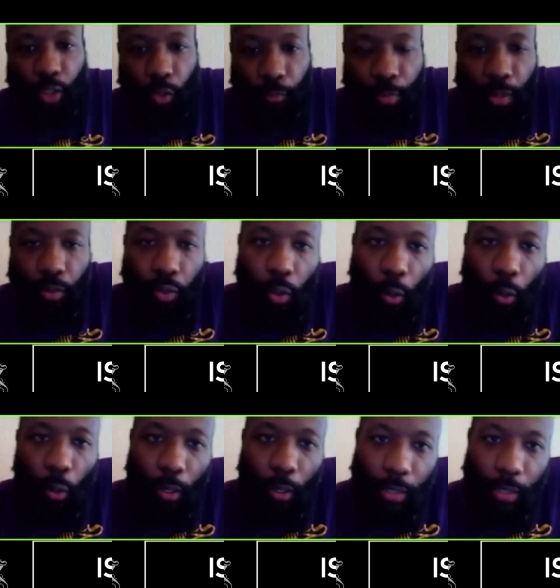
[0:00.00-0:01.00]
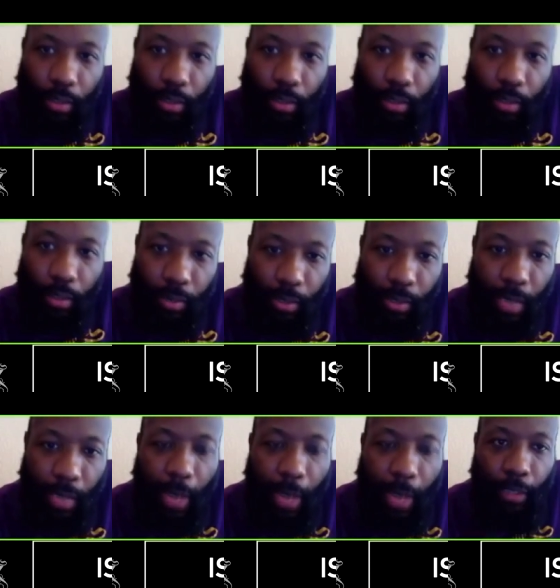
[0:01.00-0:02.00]
you've been taught in
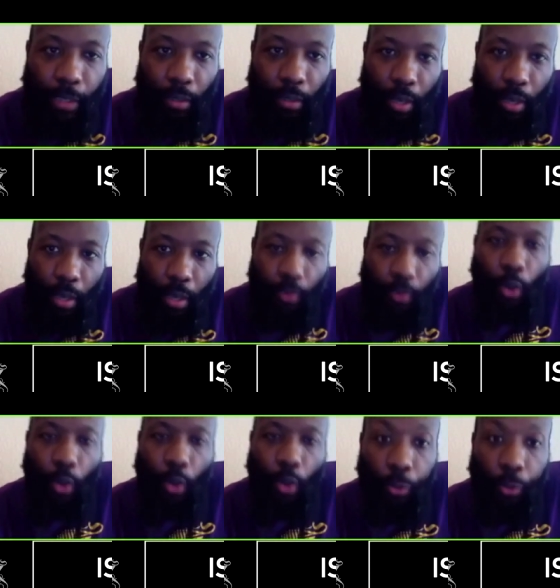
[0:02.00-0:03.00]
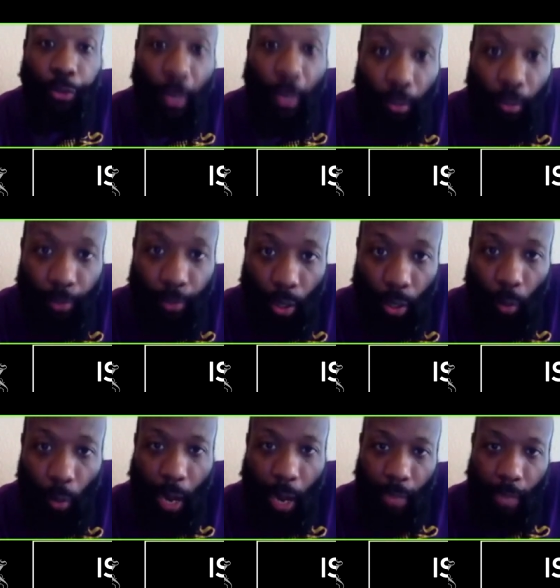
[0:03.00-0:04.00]
society. Those who think they are
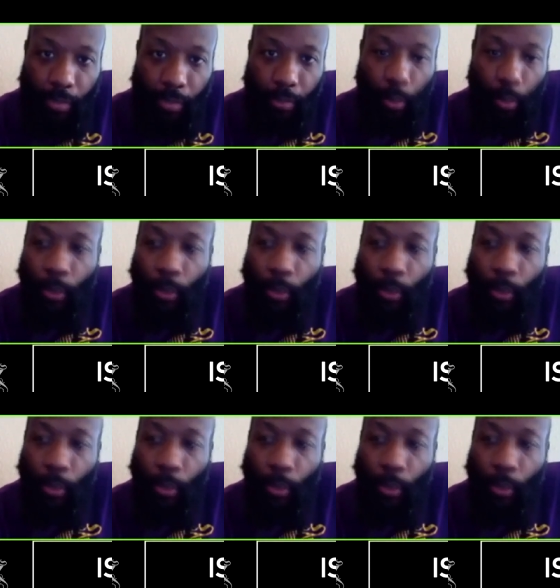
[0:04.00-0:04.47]
wise. But when you